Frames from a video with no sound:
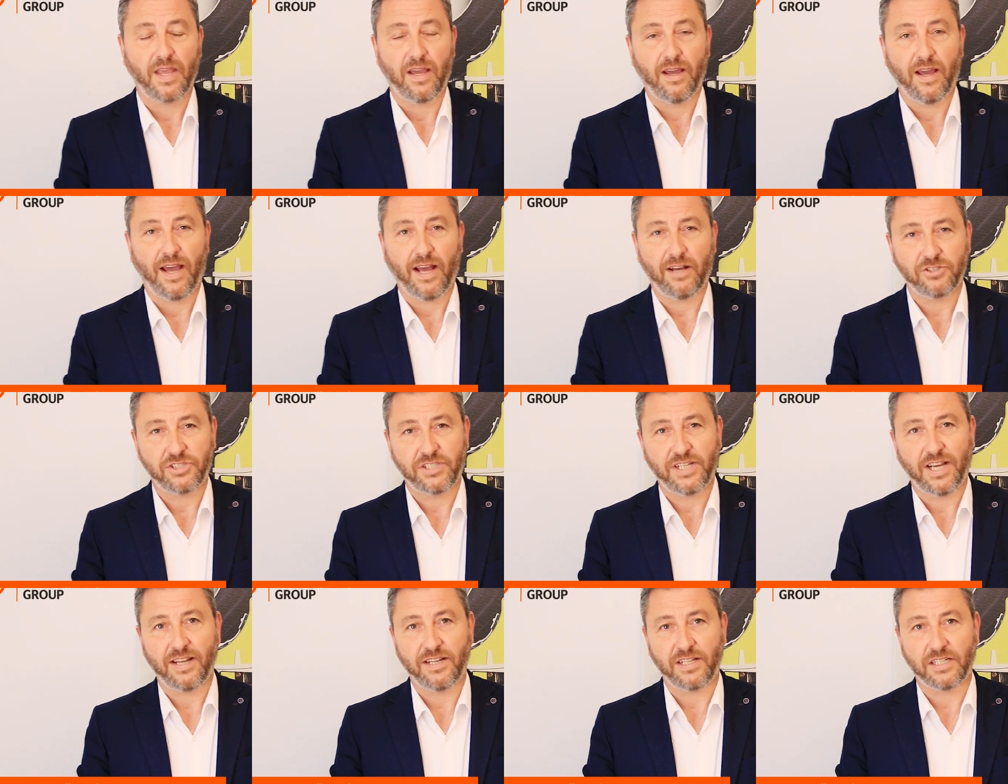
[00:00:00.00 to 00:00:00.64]
Our
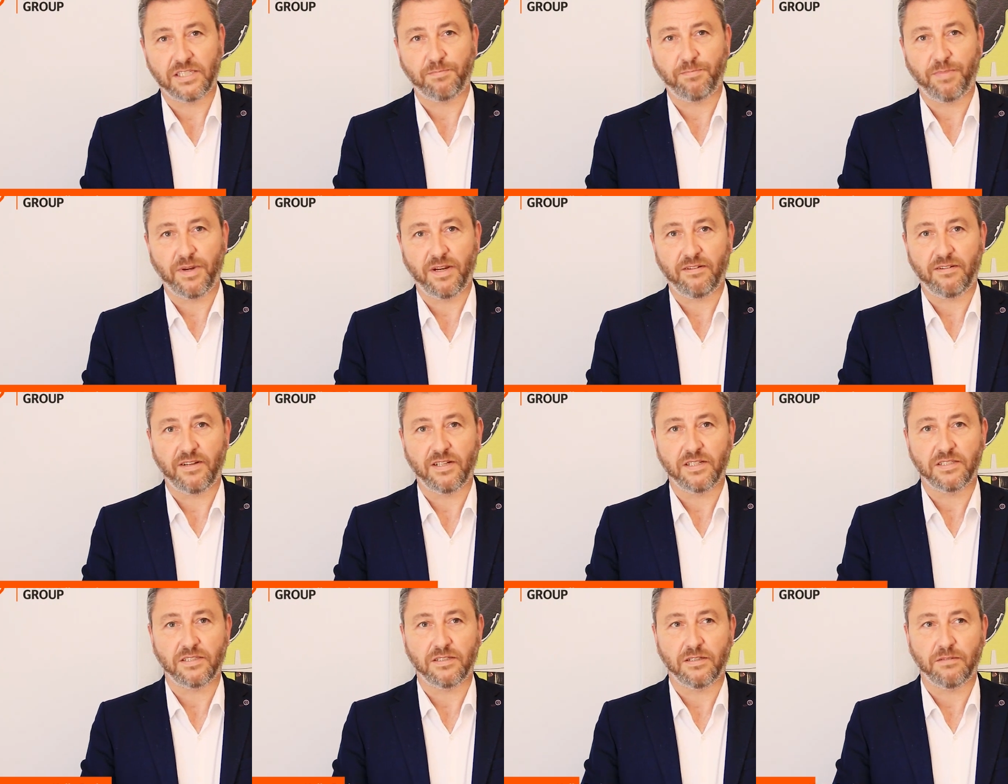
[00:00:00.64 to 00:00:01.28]
shared
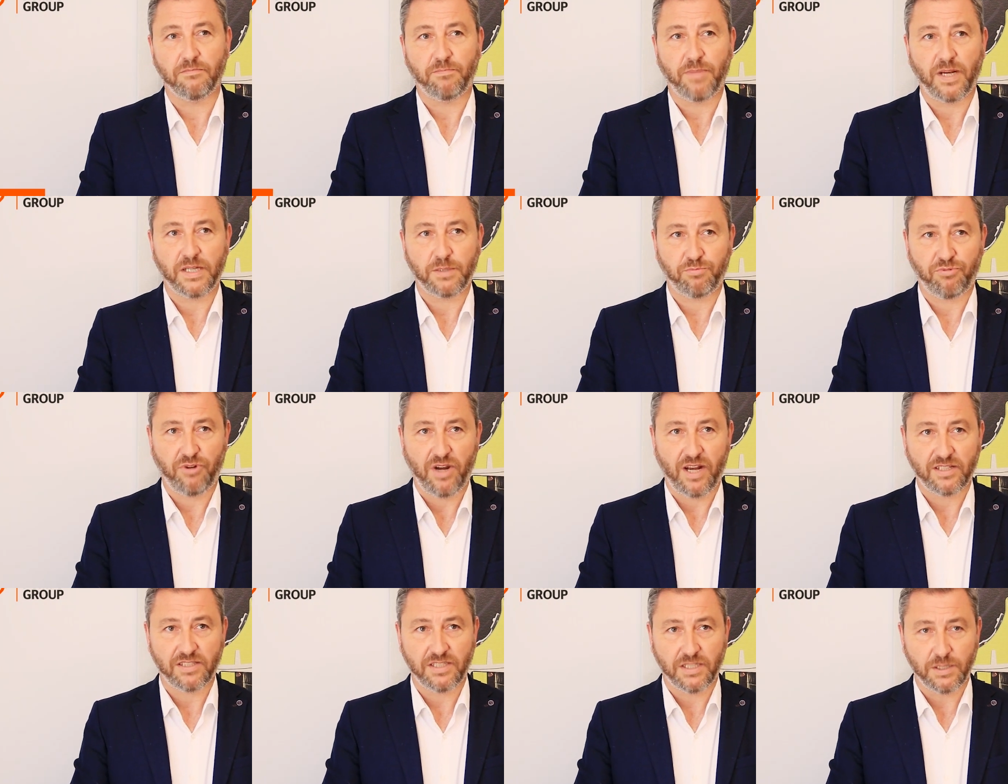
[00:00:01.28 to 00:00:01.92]
experience and best
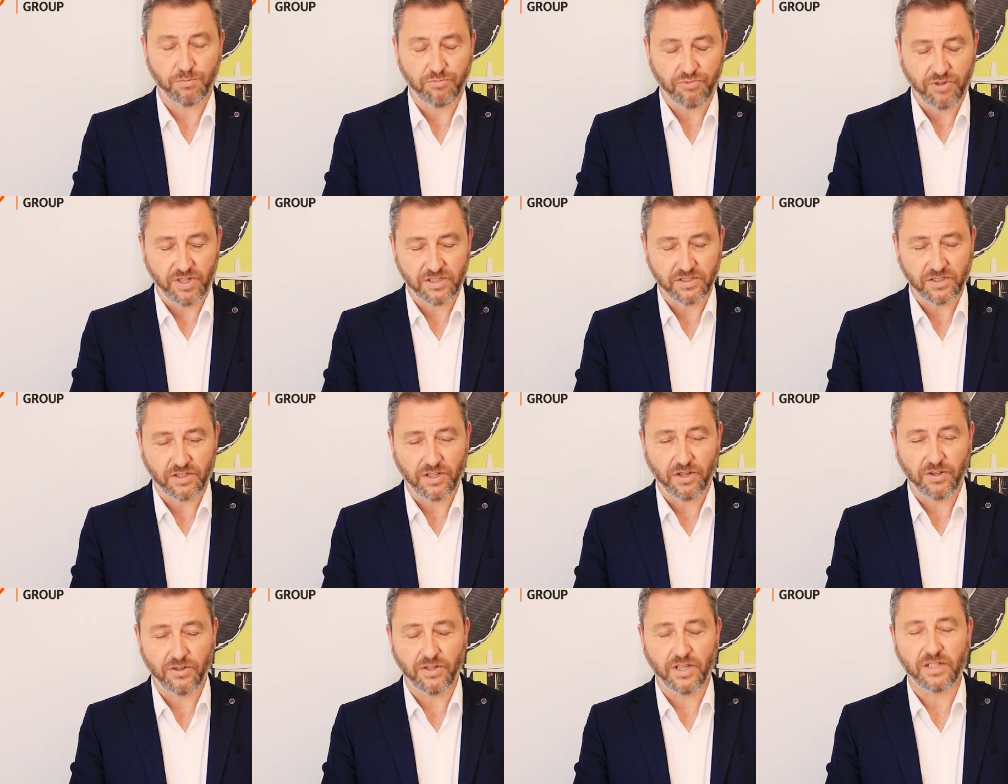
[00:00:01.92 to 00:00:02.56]
practice brings
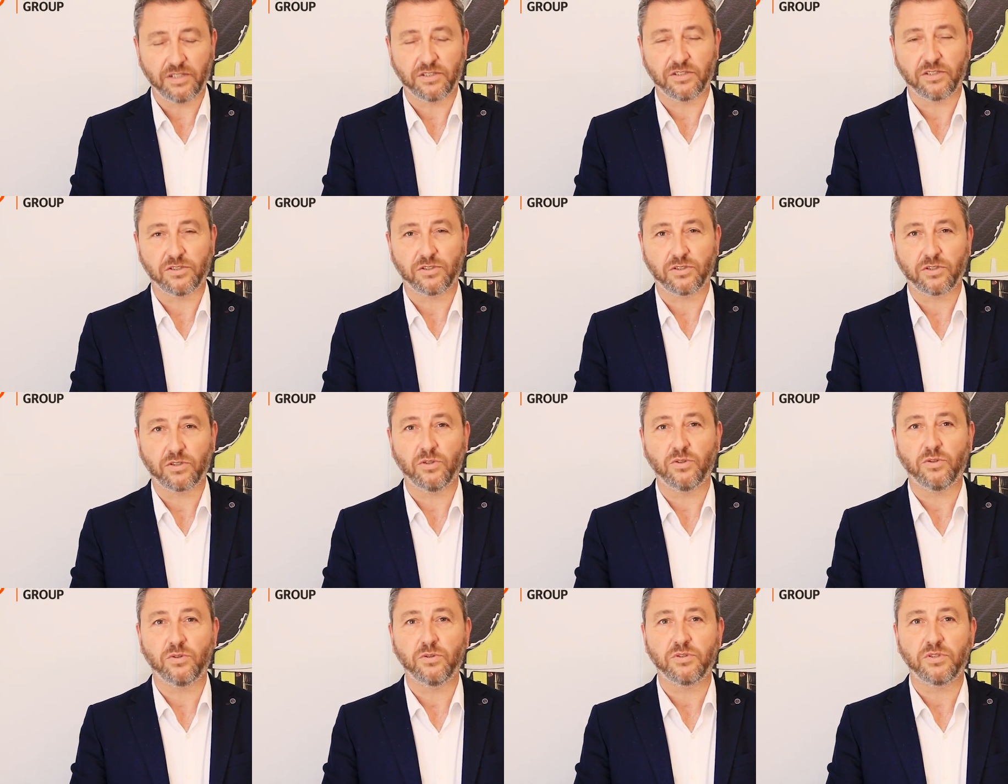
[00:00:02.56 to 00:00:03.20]
cooling to
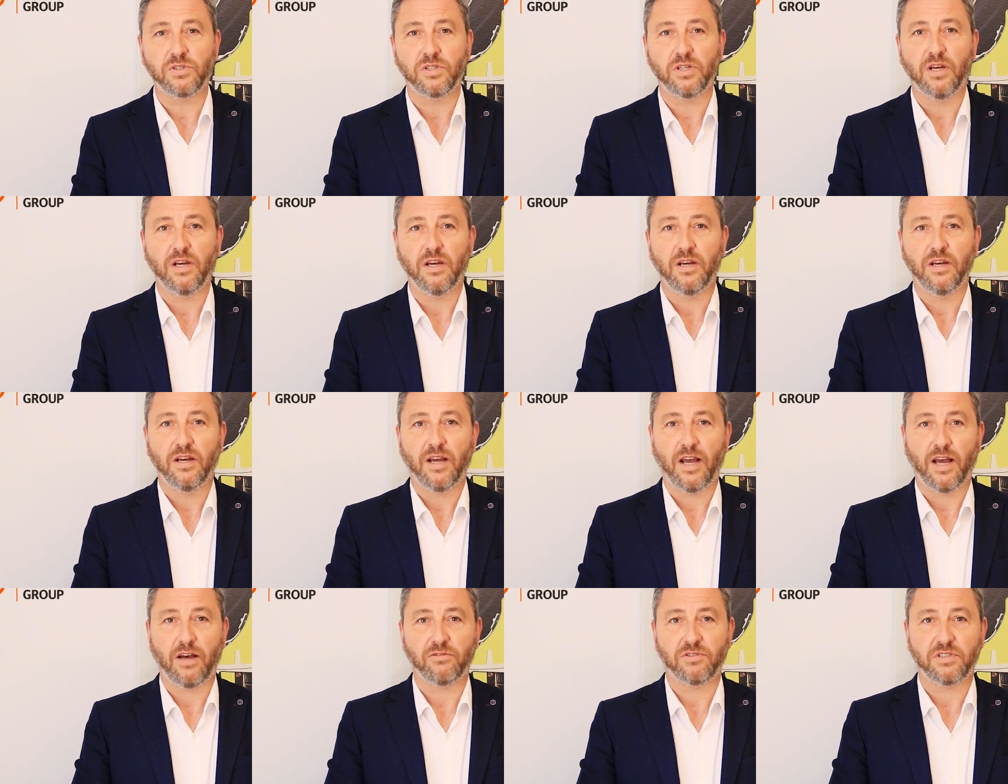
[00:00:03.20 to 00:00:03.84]
schools,
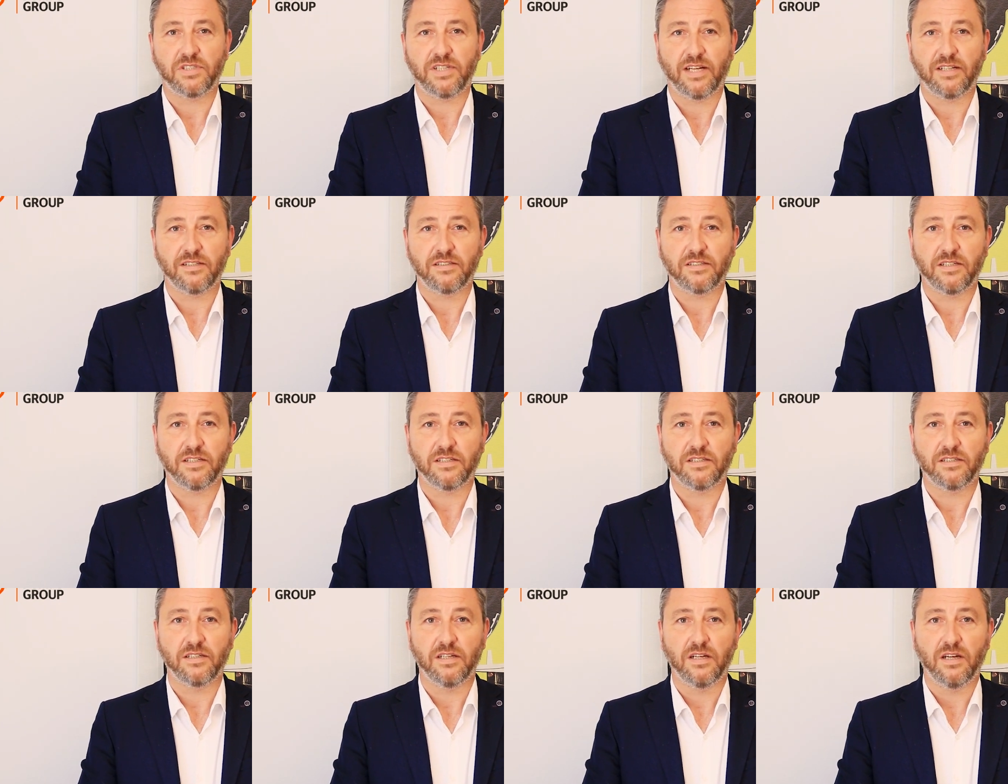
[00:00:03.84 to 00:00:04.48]
health
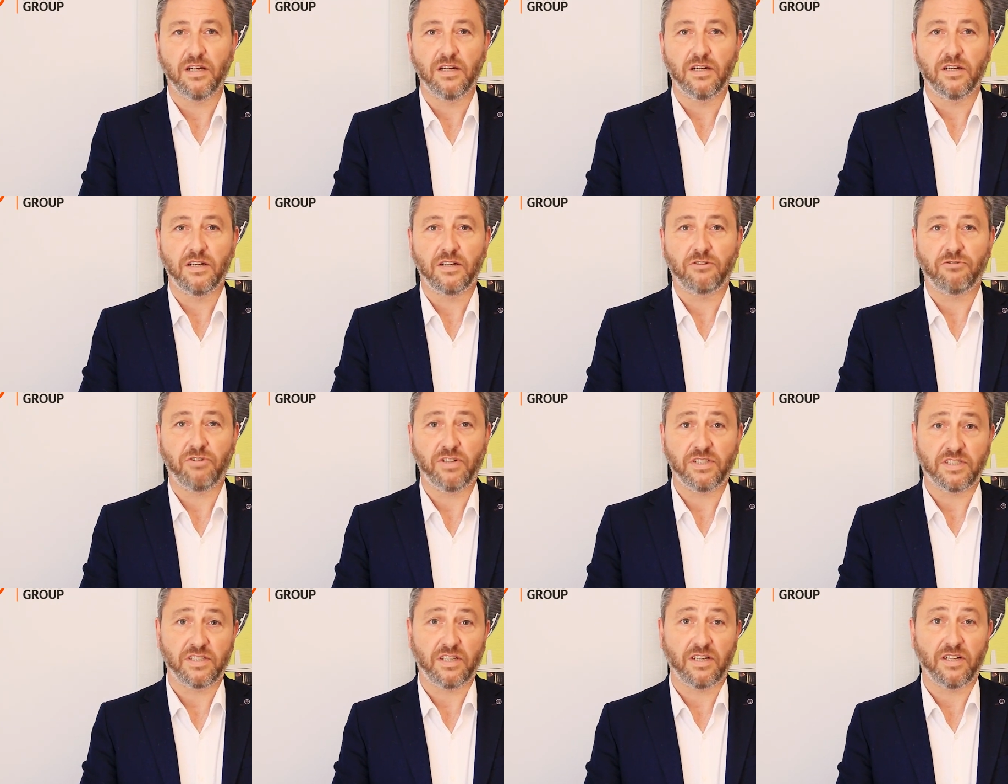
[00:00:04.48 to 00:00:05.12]
centres,
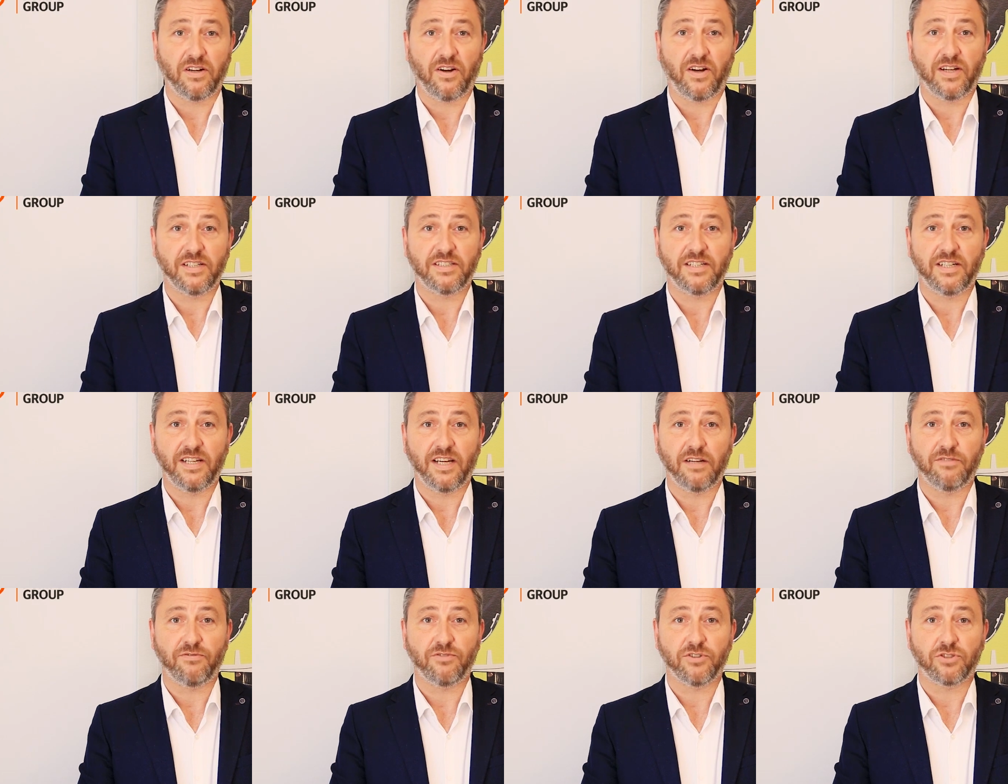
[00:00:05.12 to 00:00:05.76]
critical IT
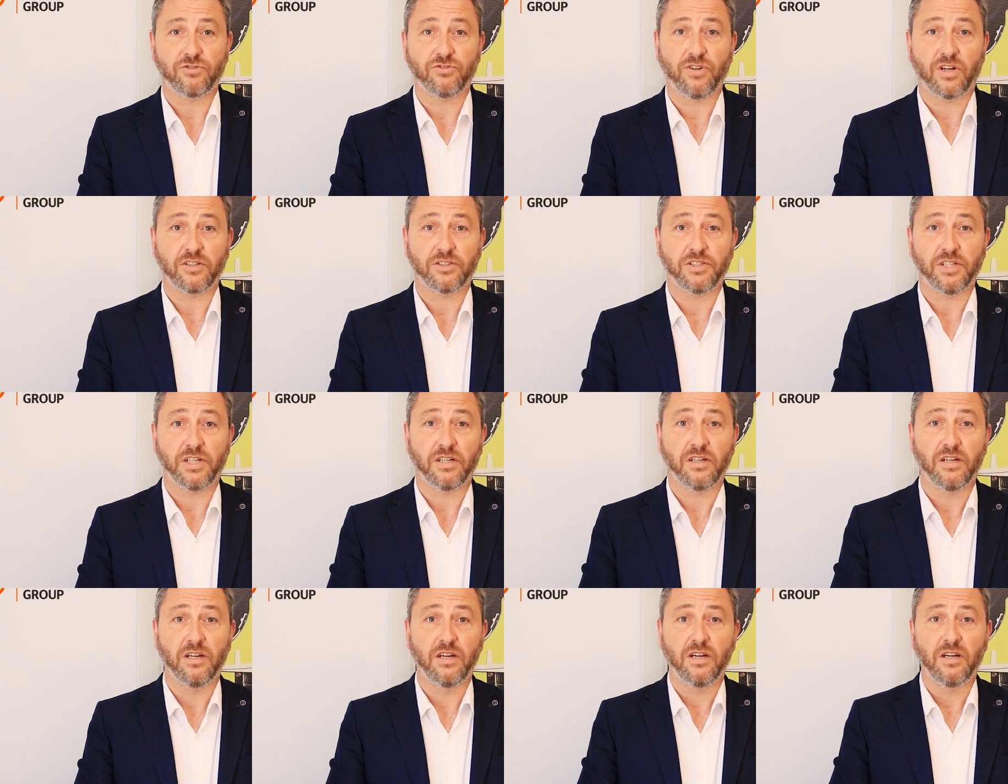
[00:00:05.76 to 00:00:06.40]

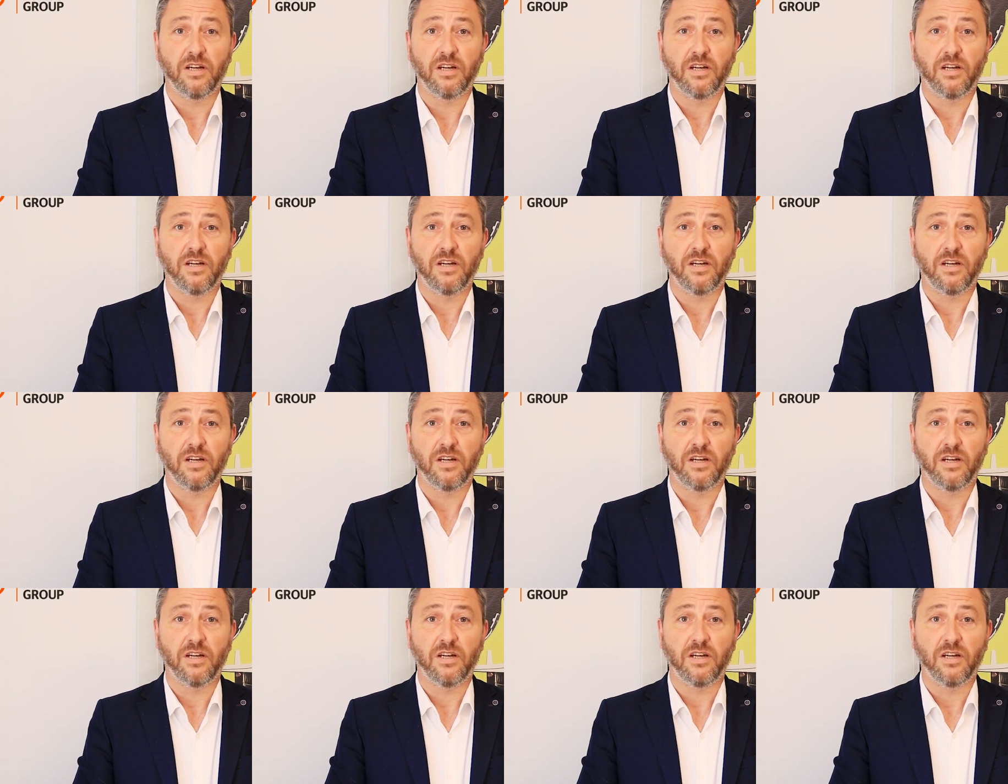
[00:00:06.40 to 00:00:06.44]
infrastructure,